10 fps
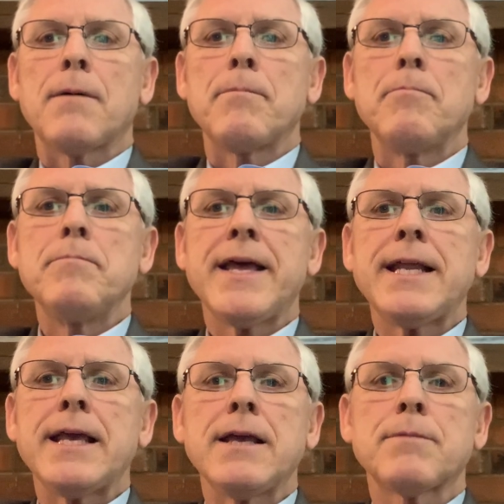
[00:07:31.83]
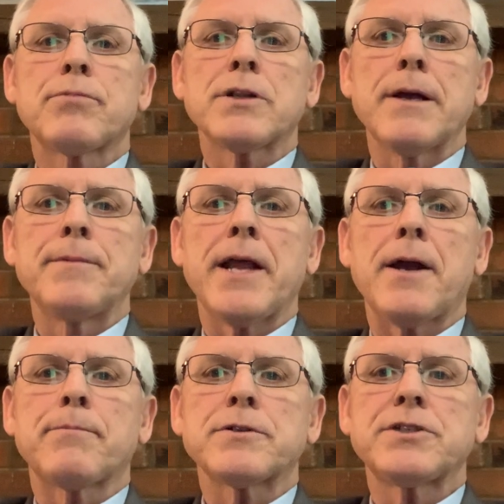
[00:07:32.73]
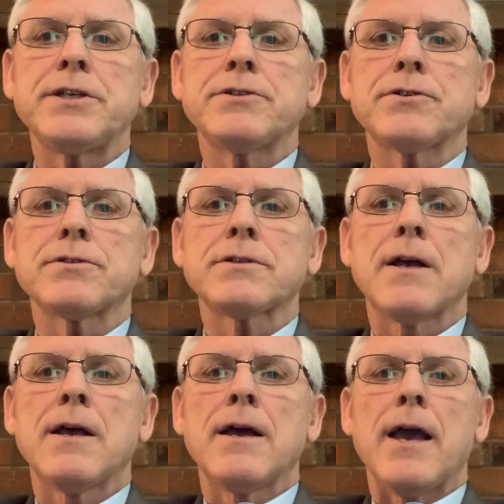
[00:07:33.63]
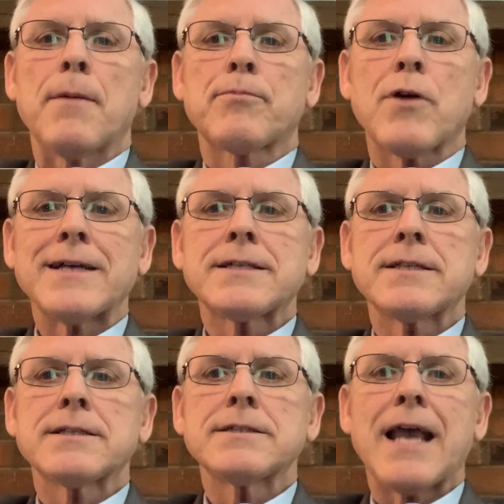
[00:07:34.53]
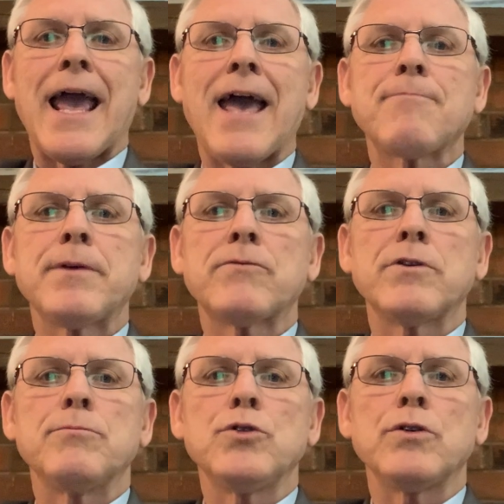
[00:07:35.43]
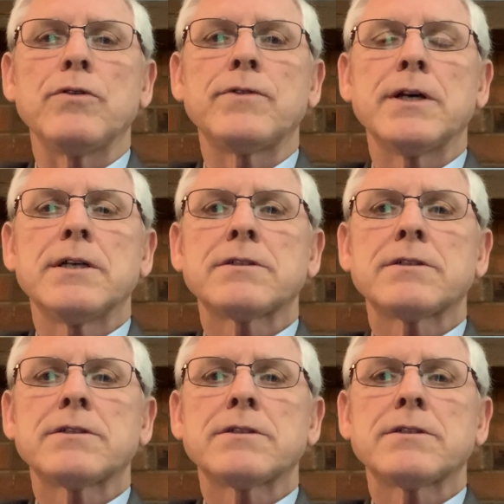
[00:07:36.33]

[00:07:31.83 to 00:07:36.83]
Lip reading: Many preliminary procedures and processes have been removed,